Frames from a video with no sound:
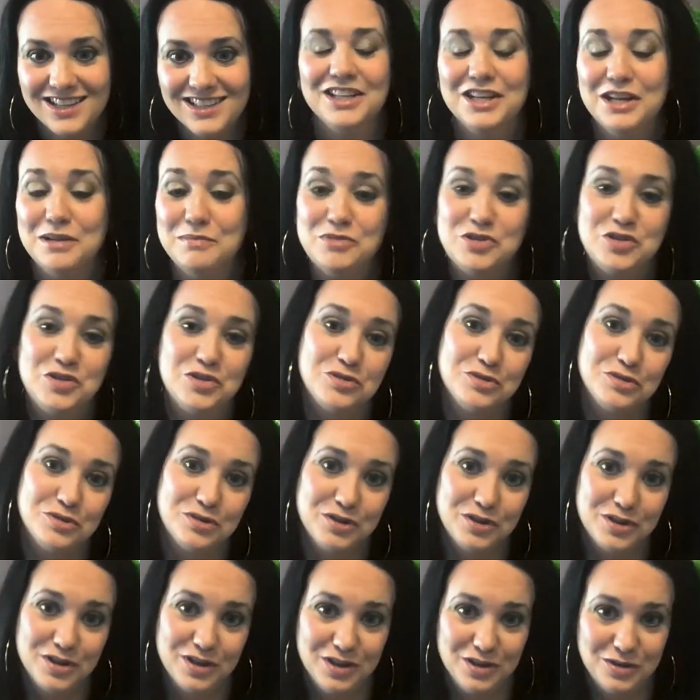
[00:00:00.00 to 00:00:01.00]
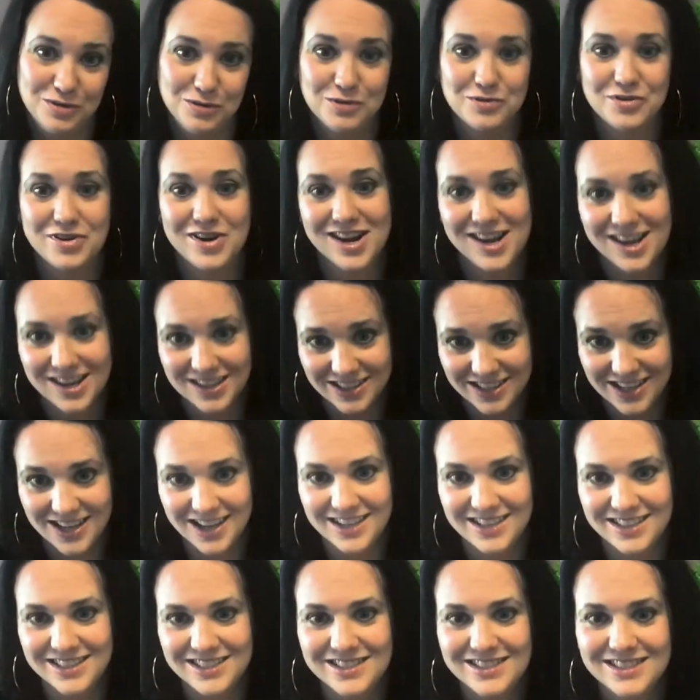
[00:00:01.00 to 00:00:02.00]
and I'm sure you'll
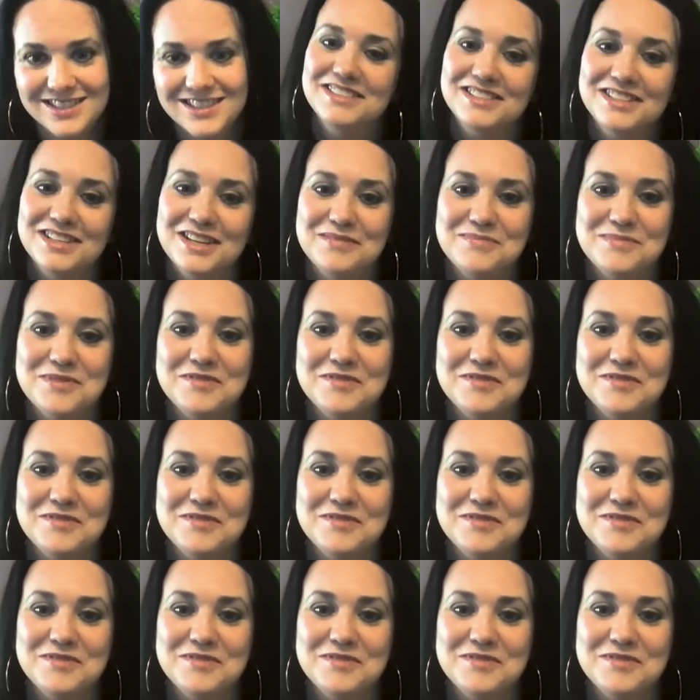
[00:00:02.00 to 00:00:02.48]
recognize some